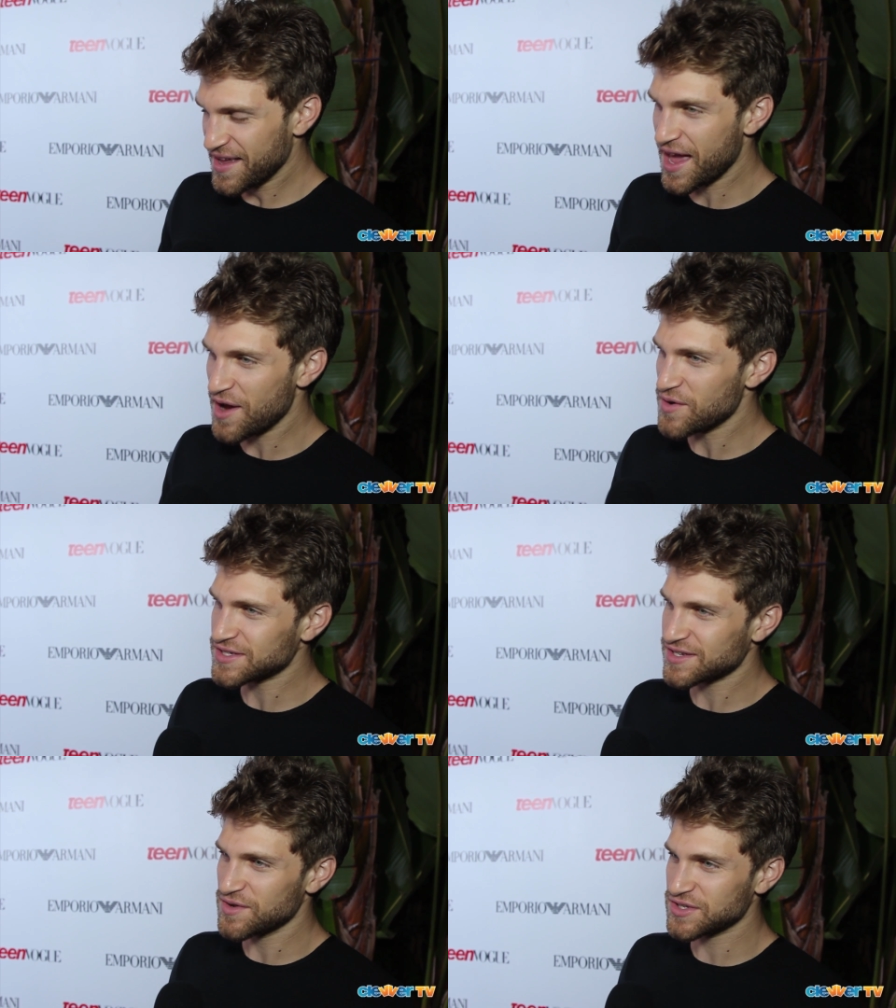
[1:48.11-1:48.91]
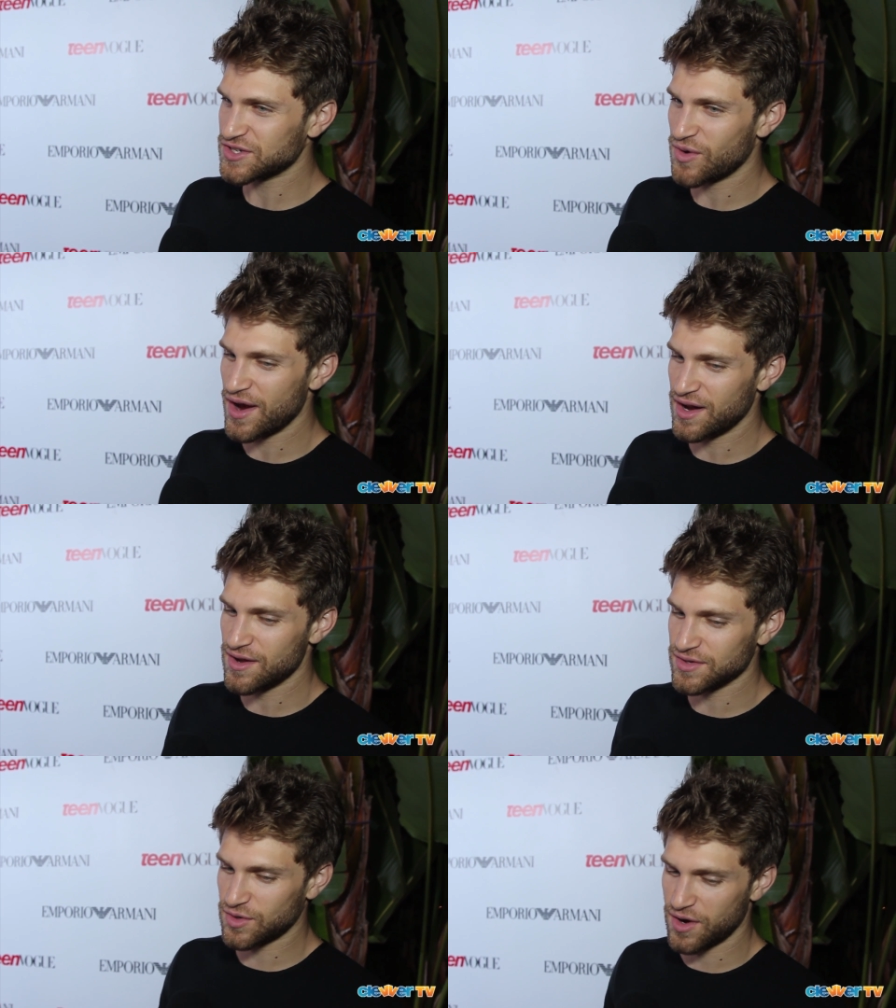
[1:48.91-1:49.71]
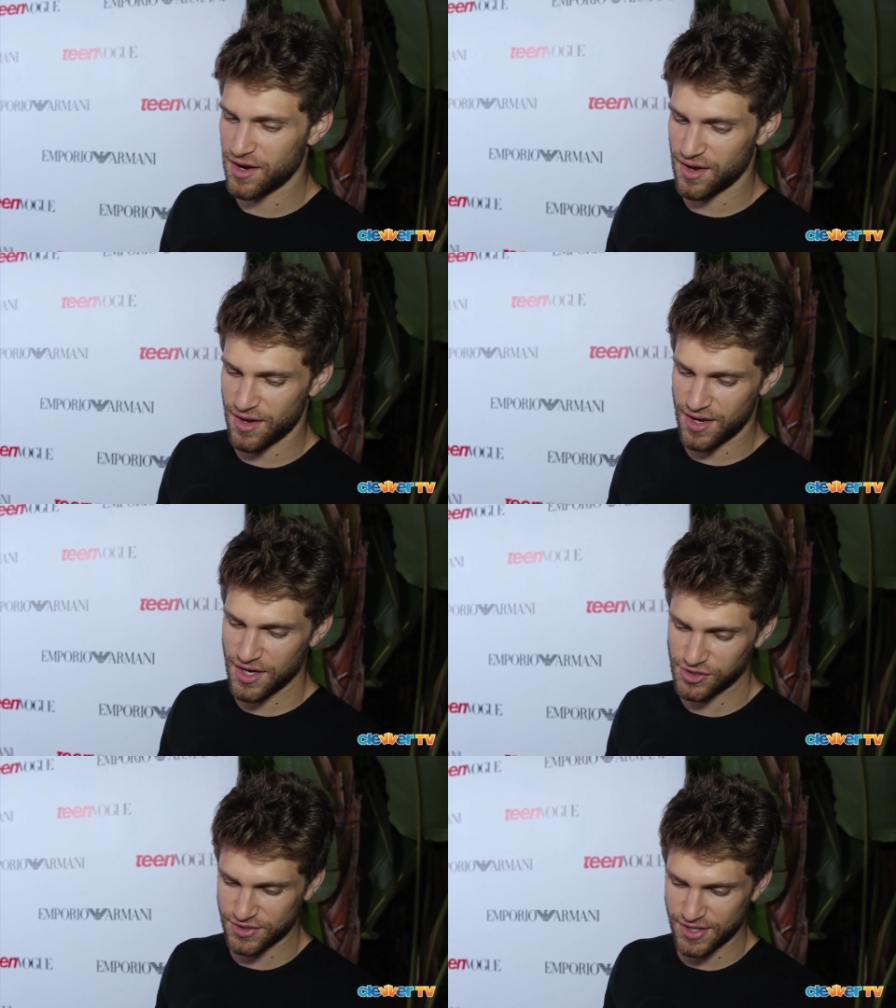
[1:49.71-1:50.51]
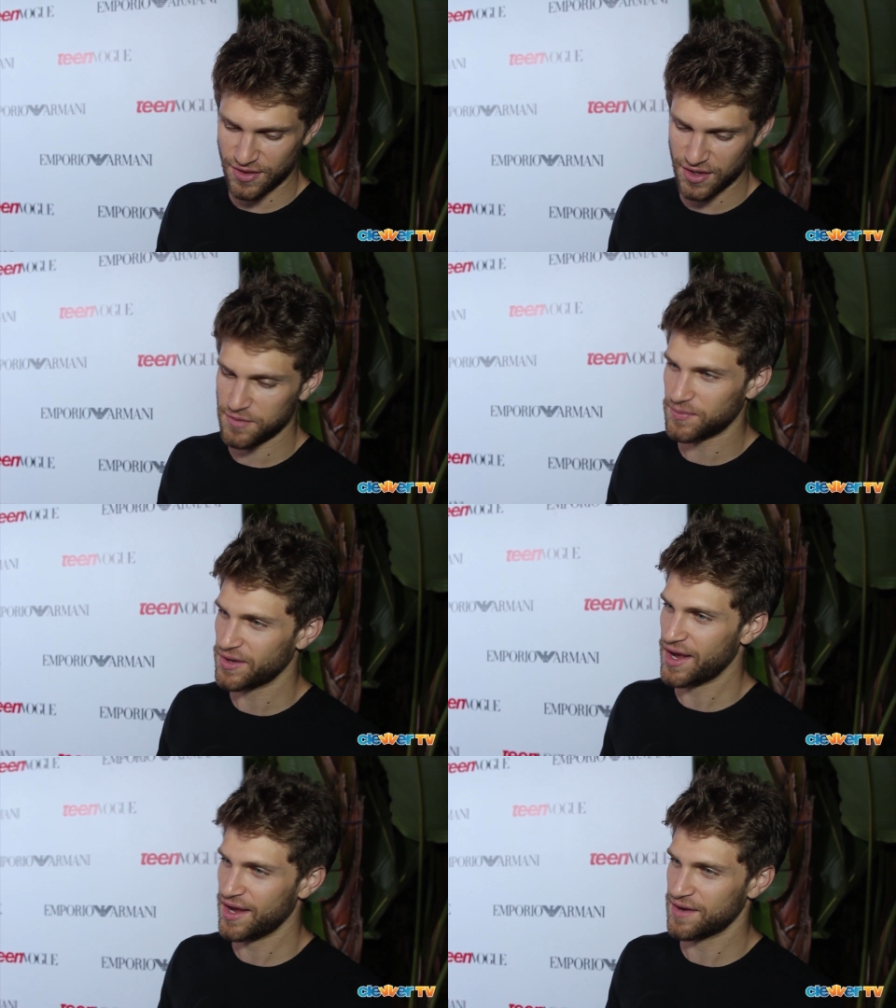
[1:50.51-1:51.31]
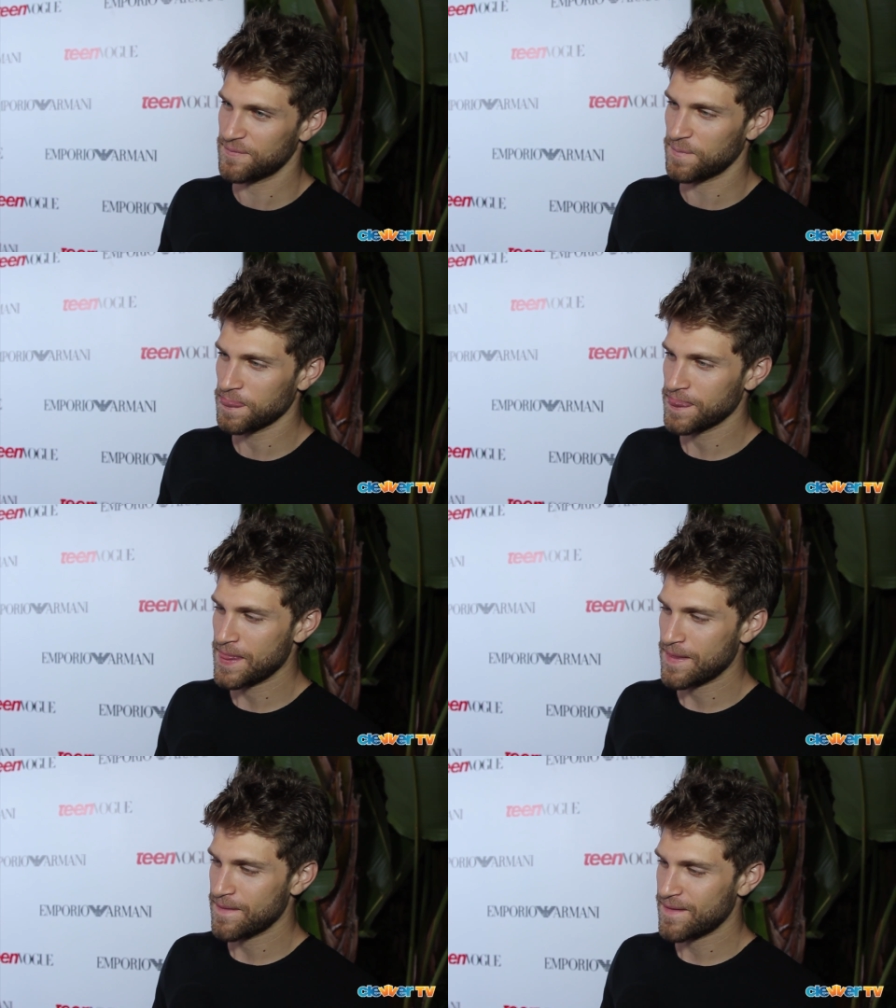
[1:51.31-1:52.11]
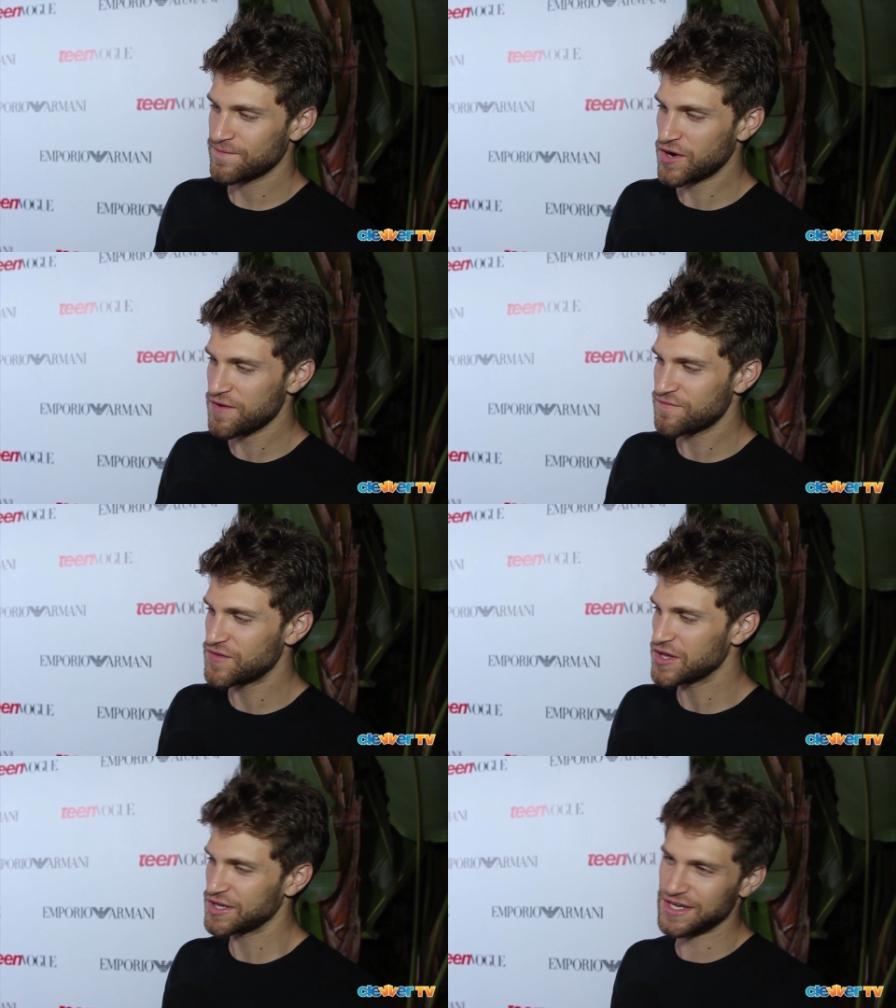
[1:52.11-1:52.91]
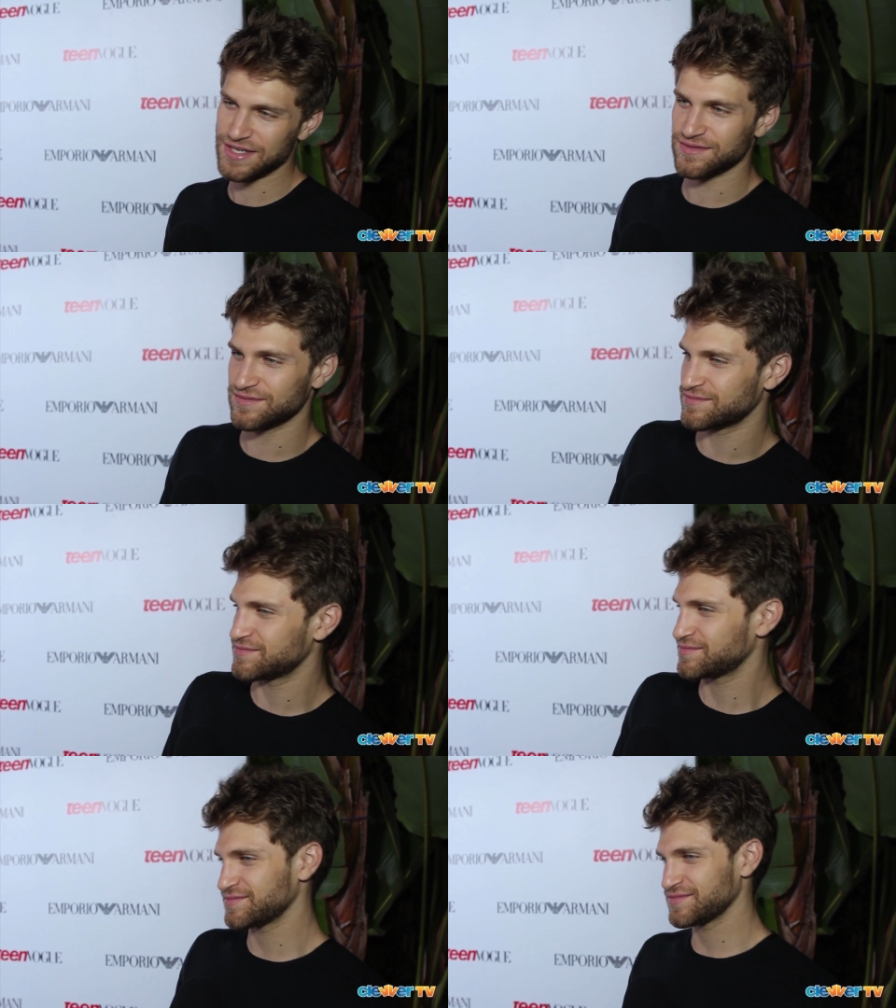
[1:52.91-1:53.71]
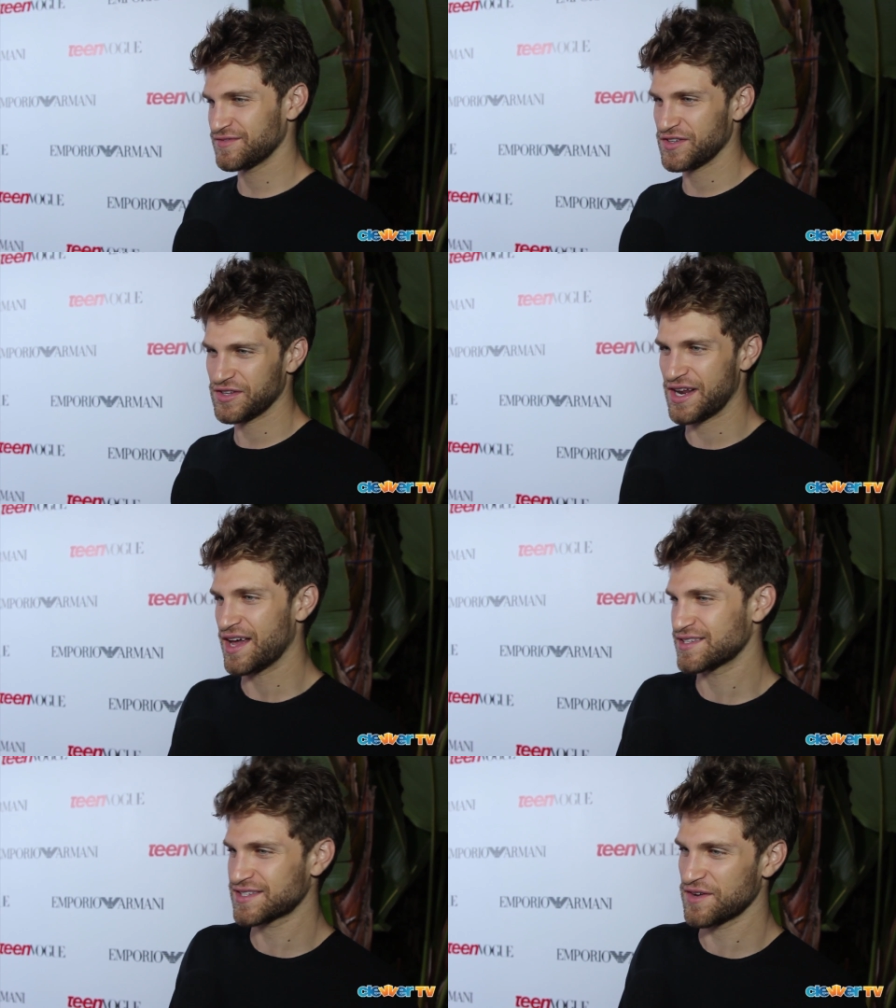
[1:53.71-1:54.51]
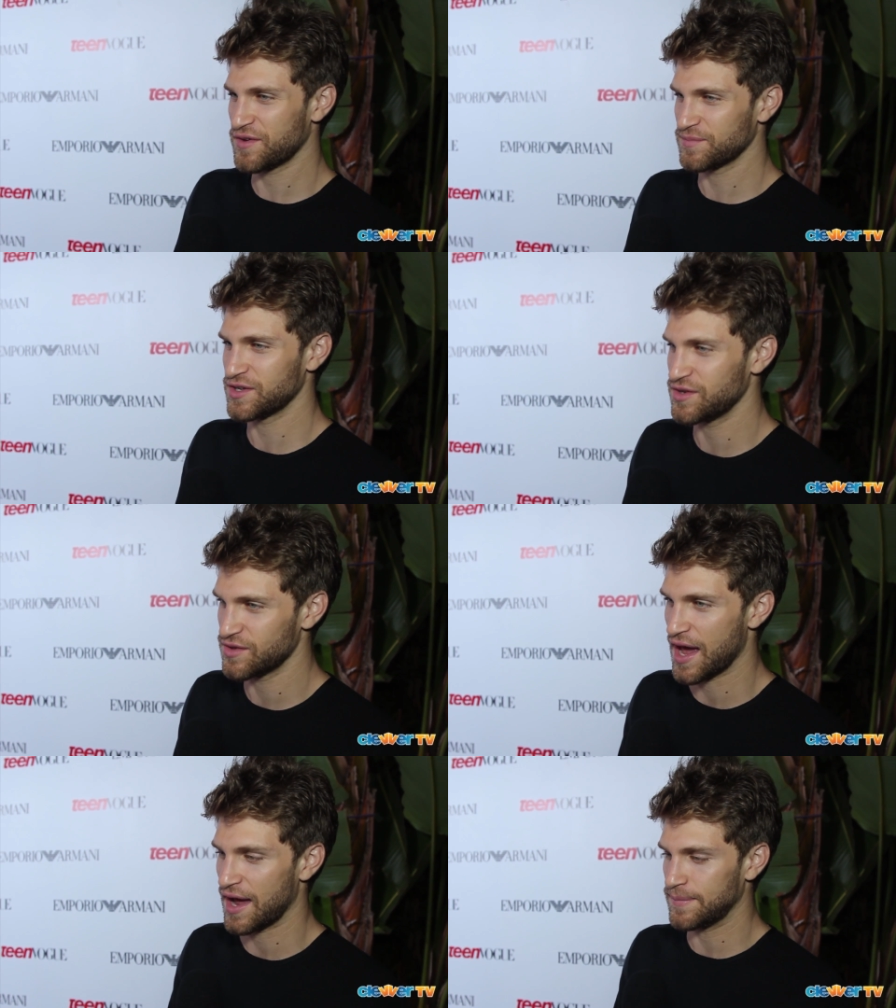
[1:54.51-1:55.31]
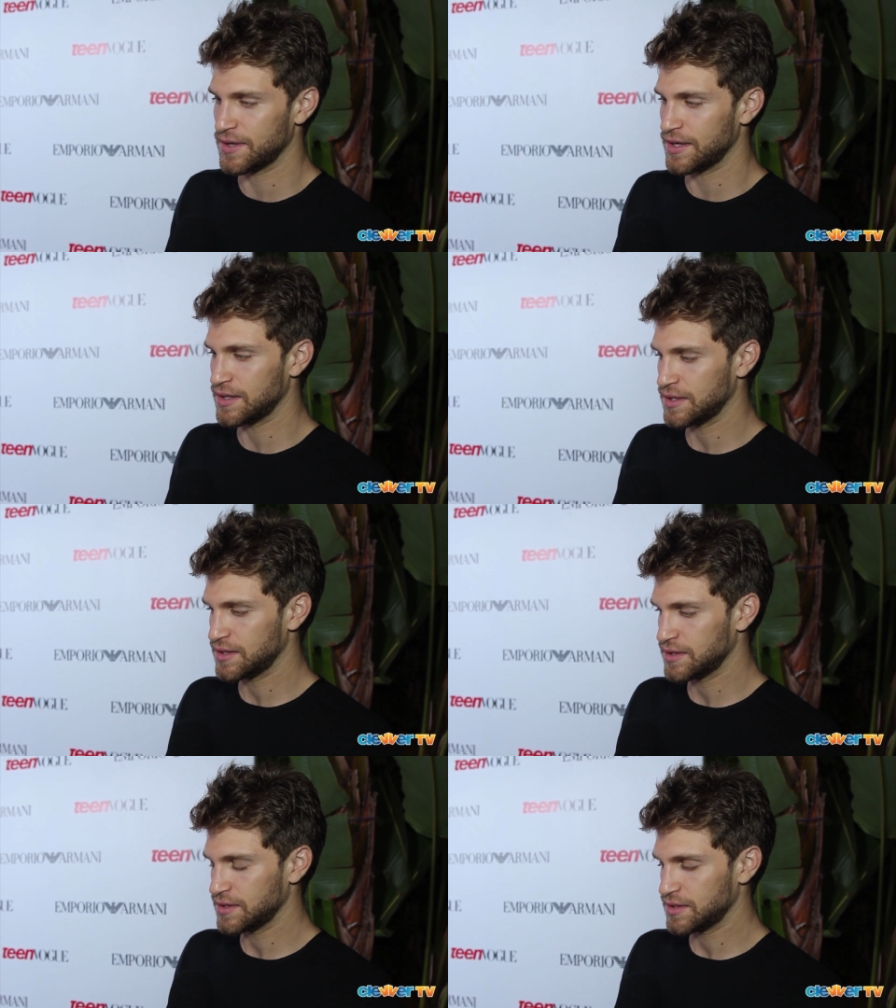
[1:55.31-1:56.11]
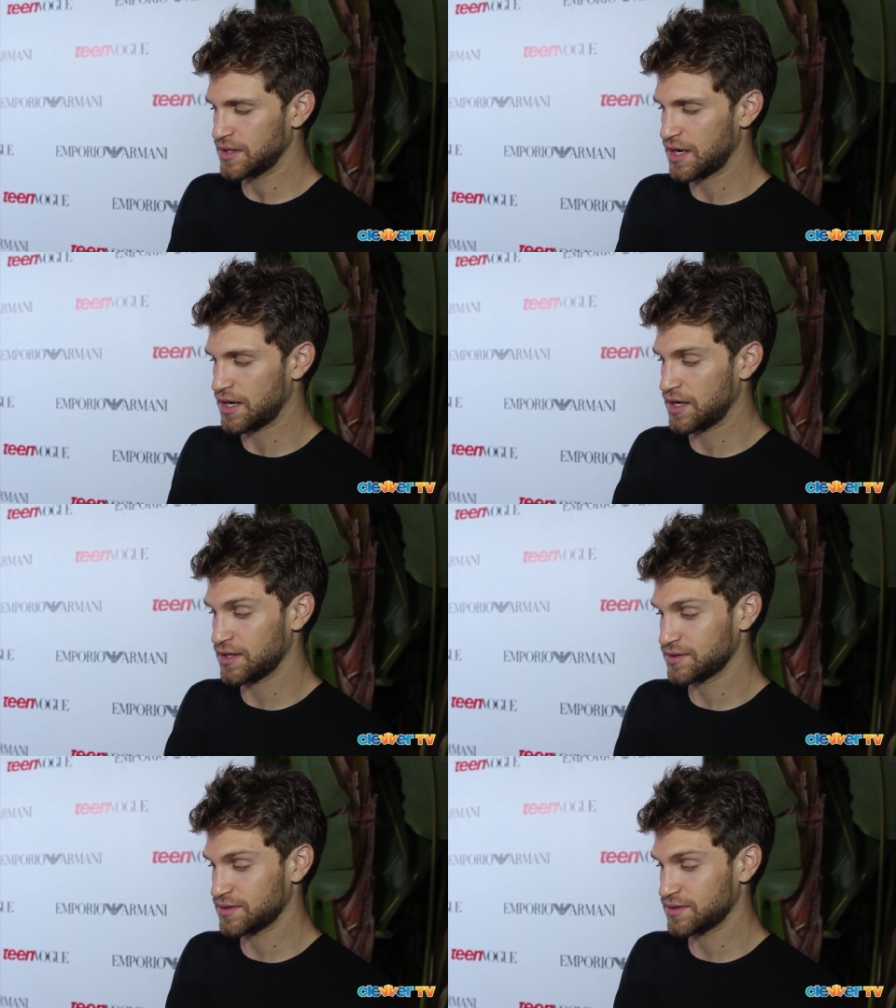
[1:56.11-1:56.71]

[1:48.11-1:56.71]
Yeah, it was it was quite it was quite a, an interesting thing to play and very villain villain-esque of him to do that, but uh,